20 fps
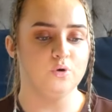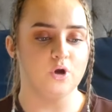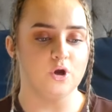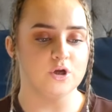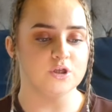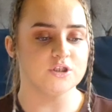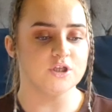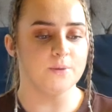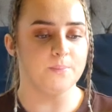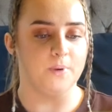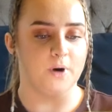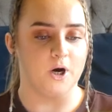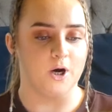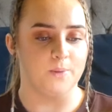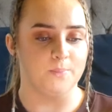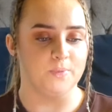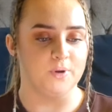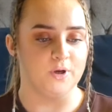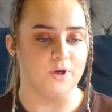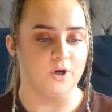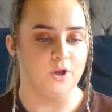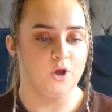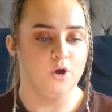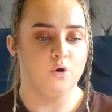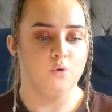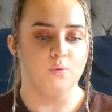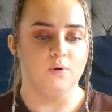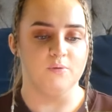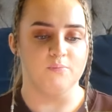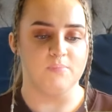cozy apartment
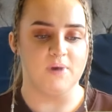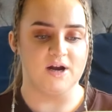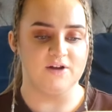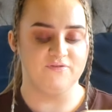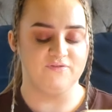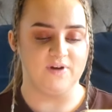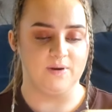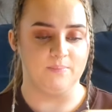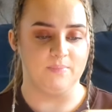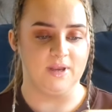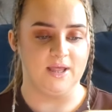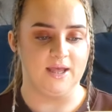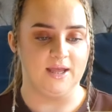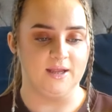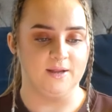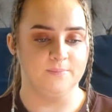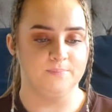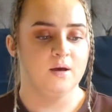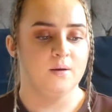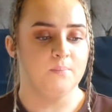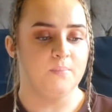with my family.